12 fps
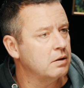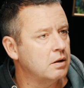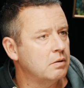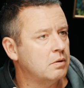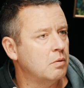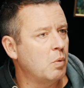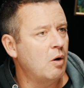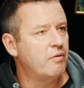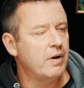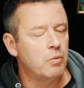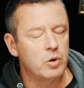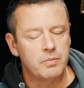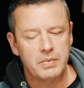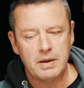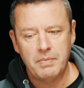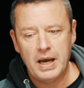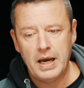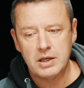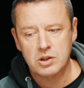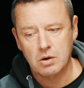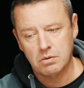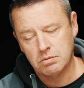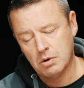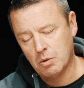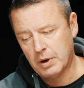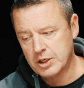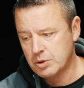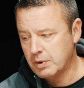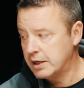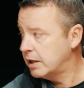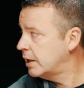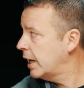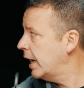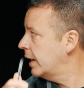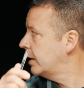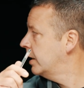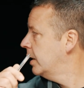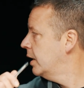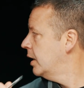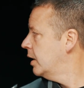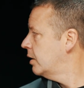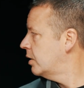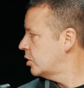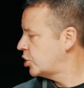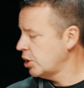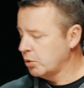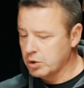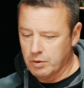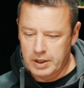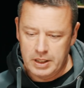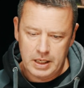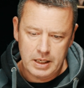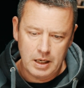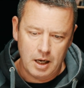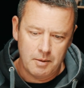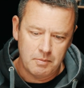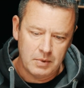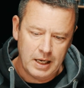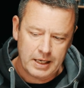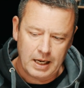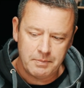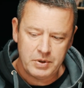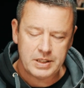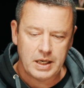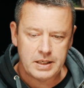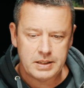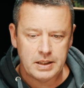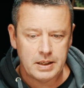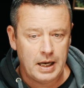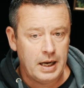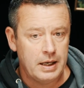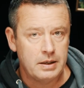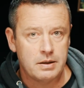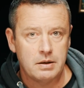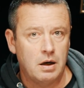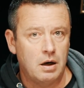the welfare wouldn't be impaired. So away she went and had the shoulder and the leg amputated. And